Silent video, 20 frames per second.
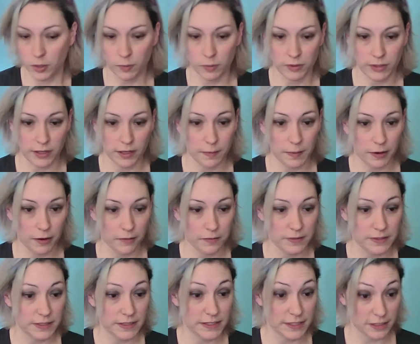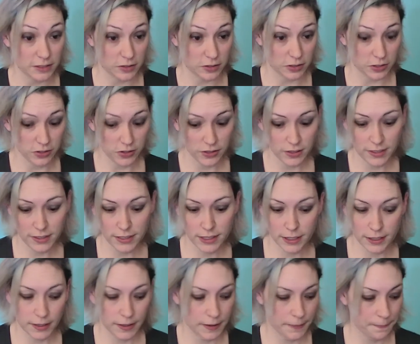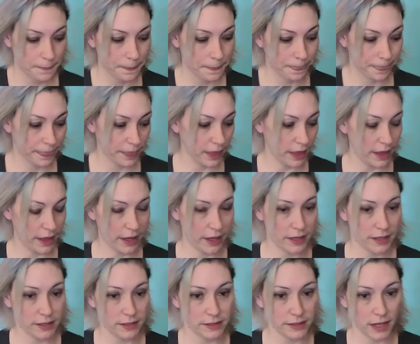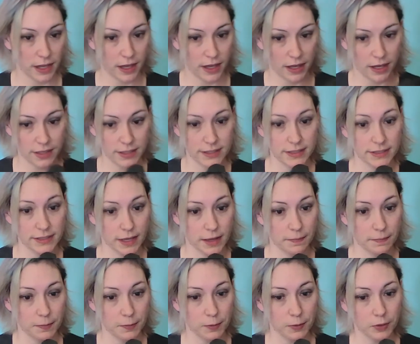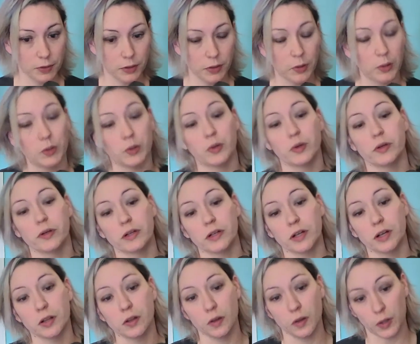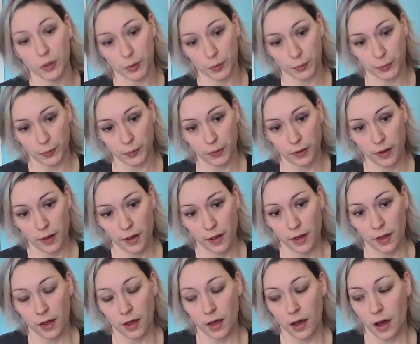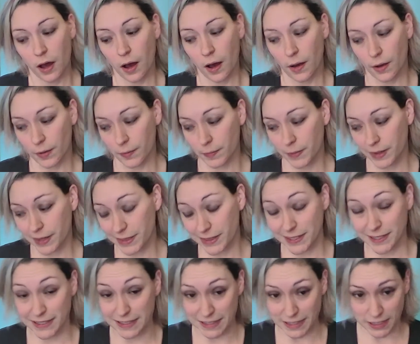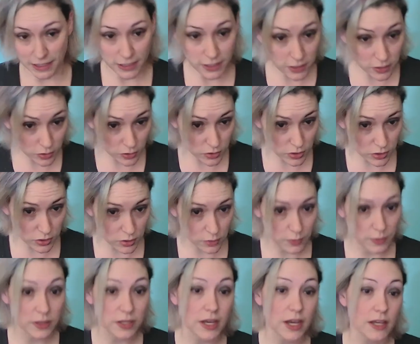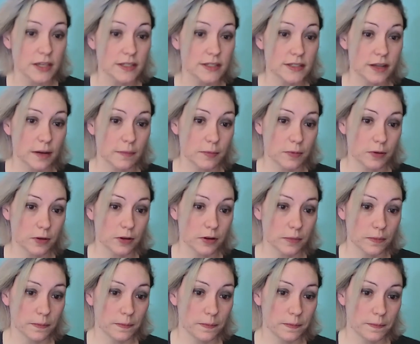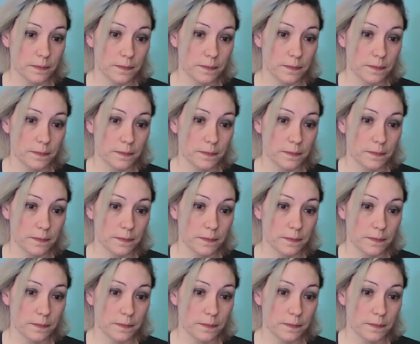You will need a pair of scissors and a stapler or glue. This is easier to do with a stapler